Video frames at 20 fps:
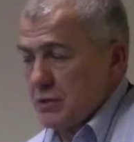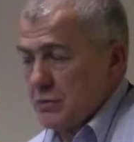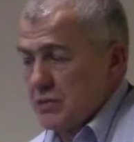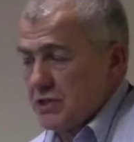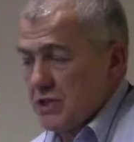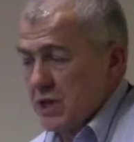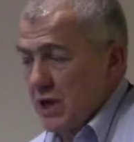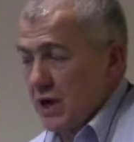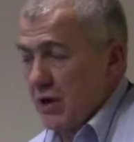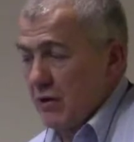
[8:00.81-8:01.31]

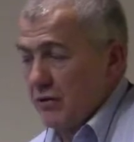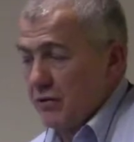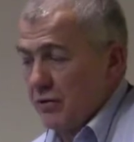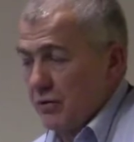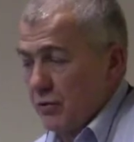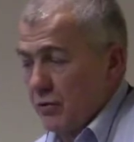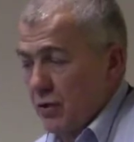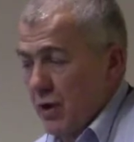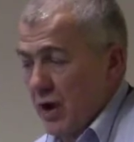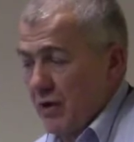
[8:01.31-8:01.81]

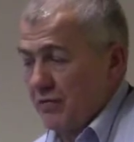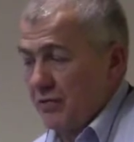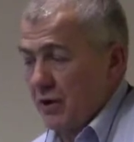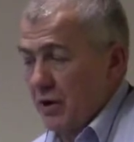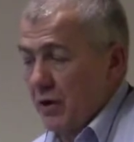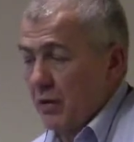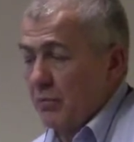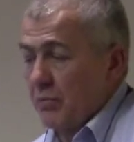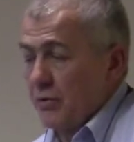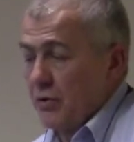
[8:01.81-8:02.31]
themselves who have to
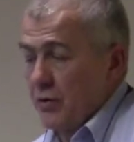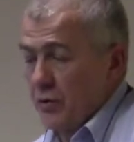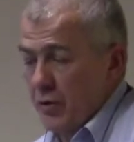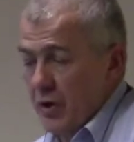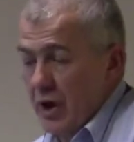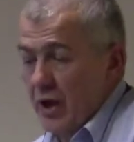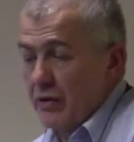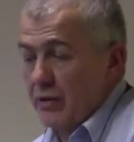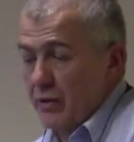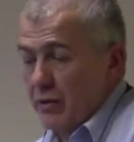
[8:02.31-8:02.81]
help
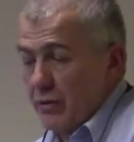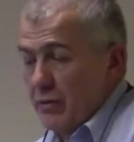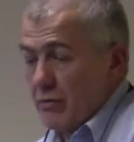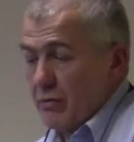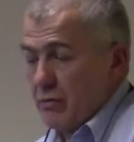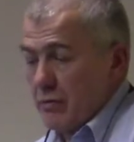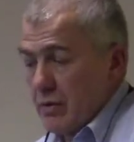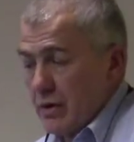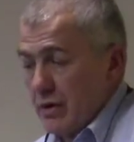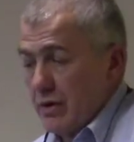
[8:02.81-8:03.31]
create
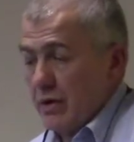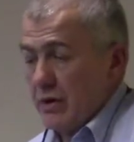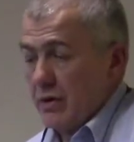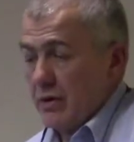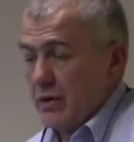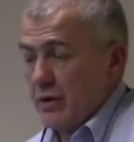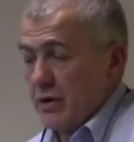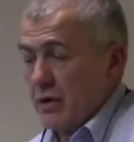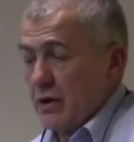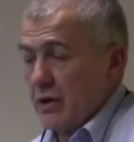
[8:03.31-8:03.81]

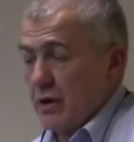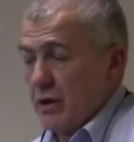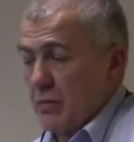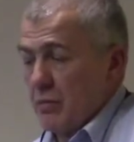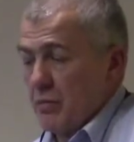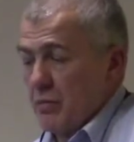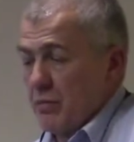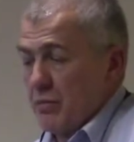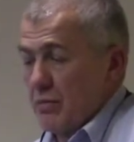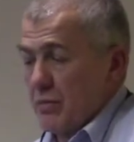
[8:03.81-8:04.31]
the, uh,
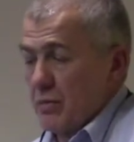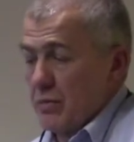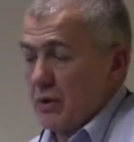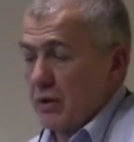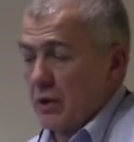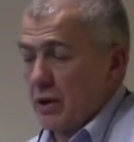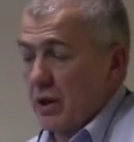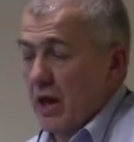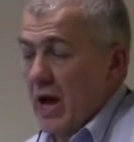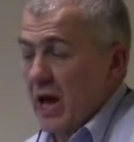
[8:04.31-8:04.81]

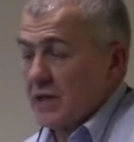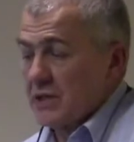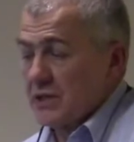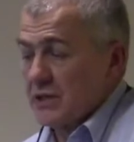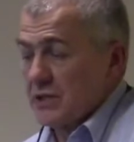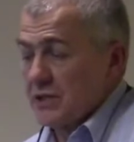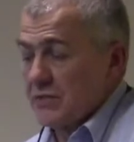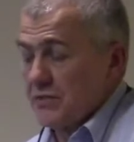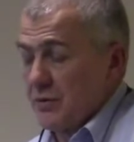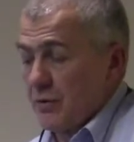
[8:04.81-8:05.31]
the
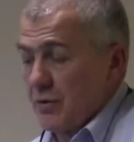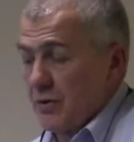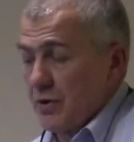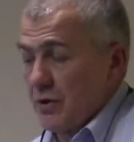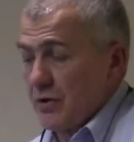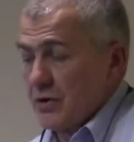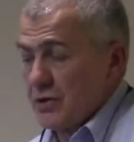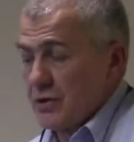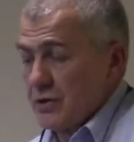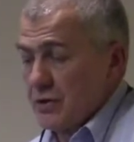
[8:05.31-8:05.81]
classes for
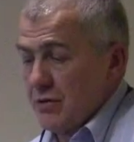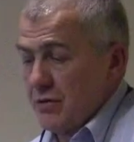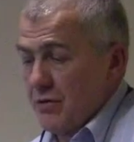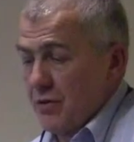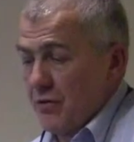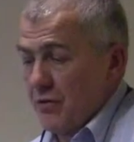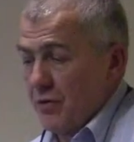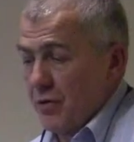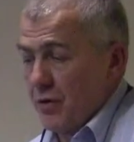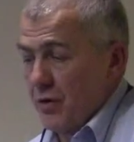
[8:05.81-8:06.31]
their,
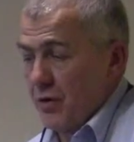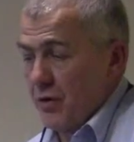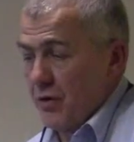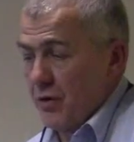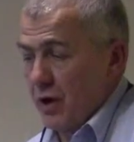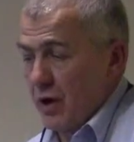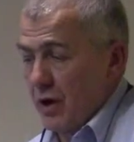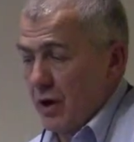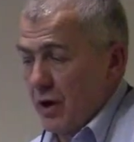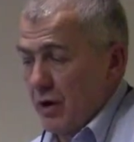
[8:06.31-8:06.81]
for
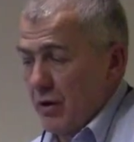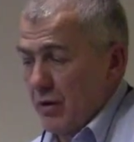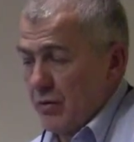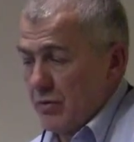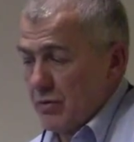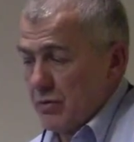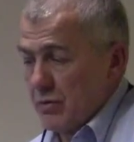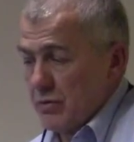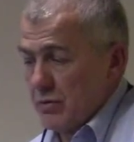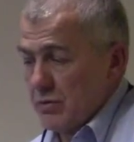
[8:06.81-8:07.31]
their uh,
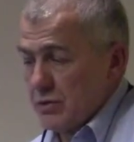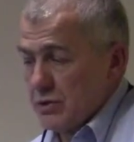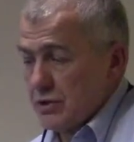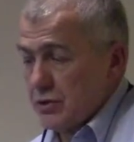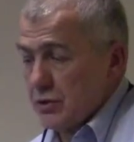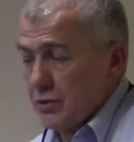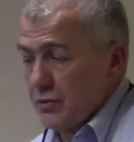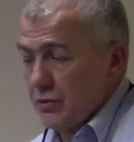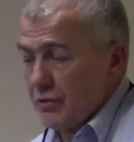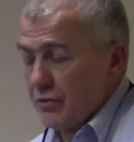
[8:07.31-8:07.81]

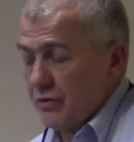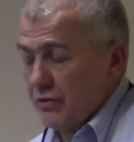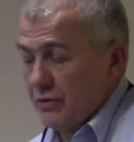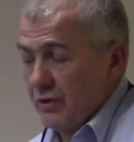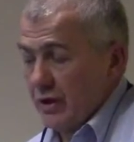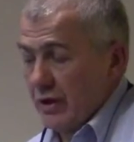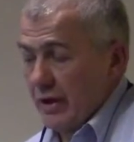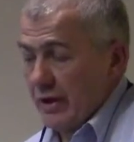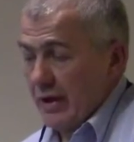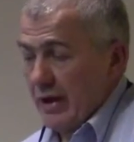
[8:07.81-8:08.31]
students.
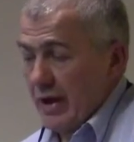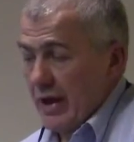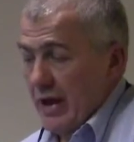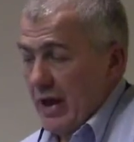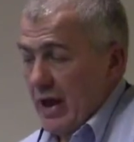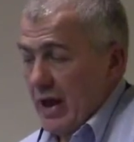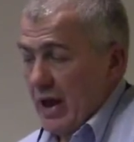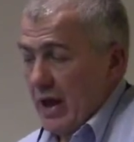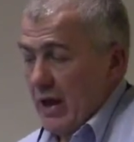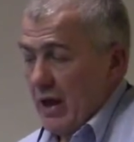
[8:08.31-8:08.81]

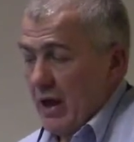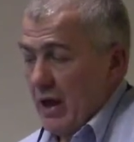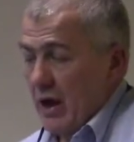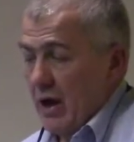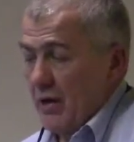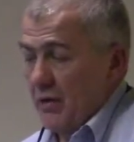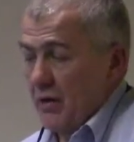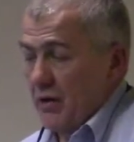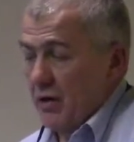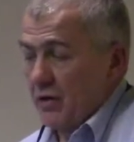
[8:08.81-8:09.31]

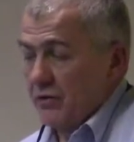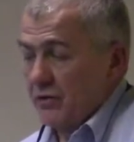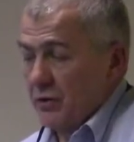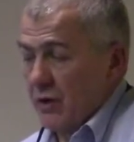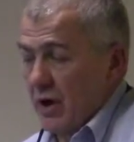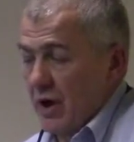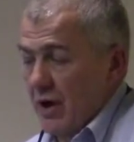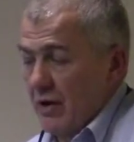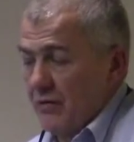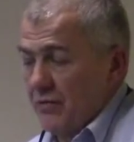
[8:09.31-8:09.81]
Uh, they
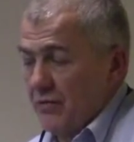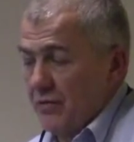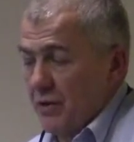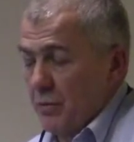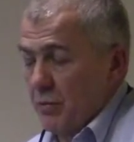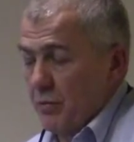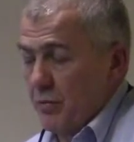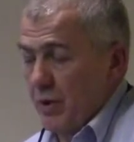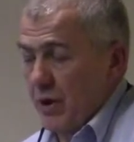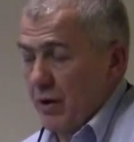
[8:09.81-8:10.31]
also have
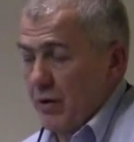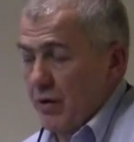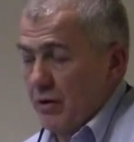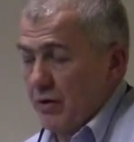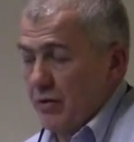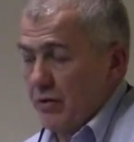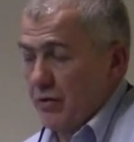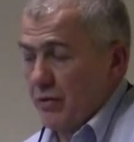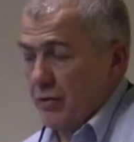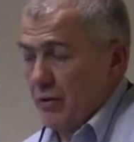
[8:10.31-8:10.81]
the
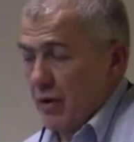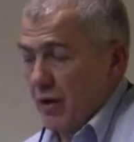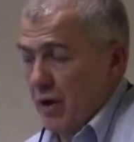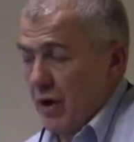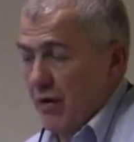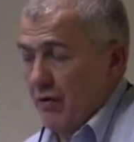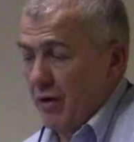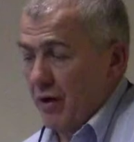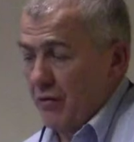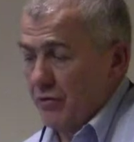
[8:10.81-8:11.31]
parents
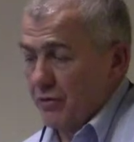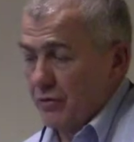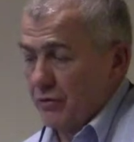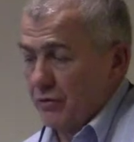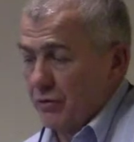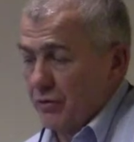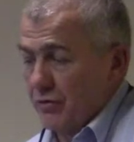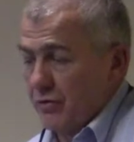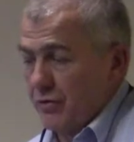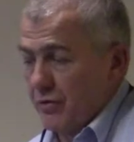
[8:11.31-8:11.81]
uh, of the
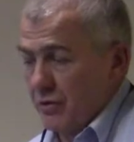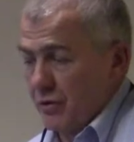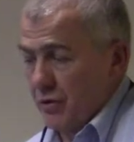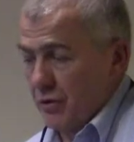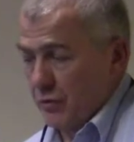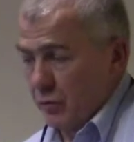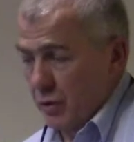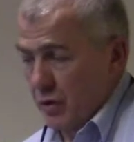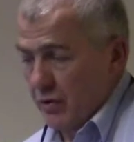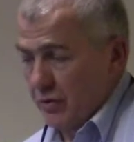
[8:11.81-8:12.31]
students,
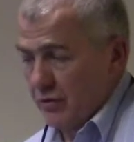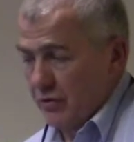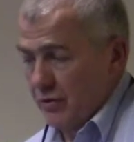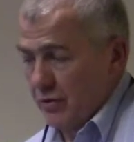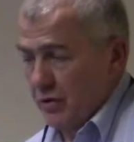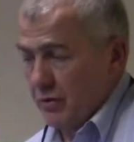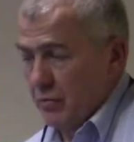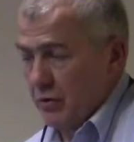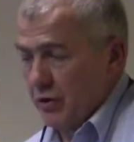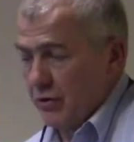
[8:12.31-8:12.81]
as well as
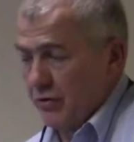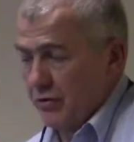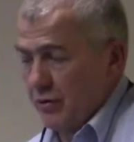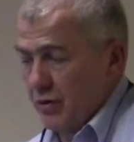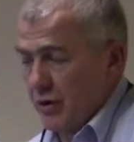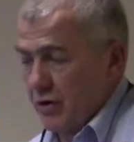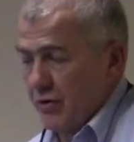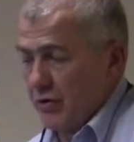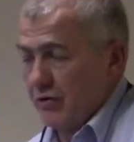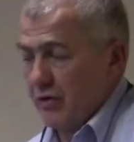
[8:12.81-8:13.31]
the
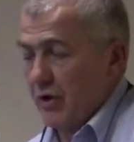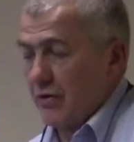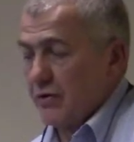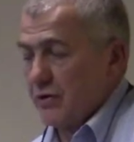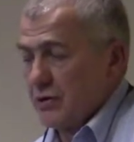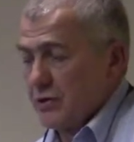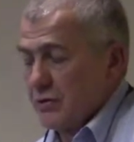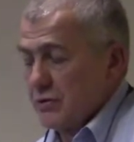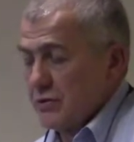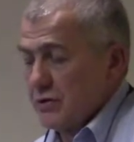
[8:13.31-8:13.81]
administrators and
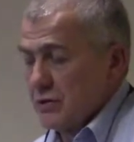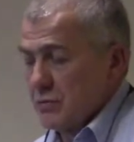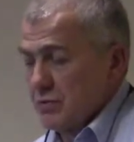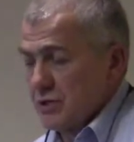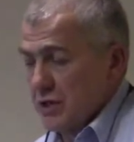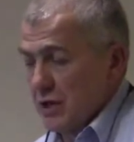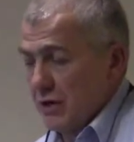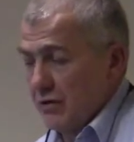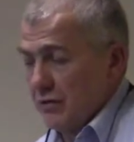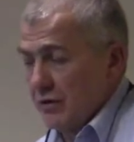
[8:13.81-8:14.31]
the students
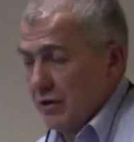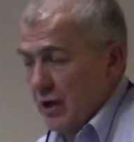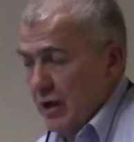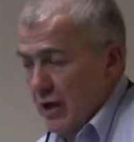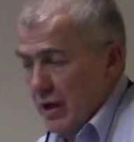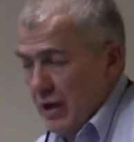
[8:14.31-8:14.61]
themselves.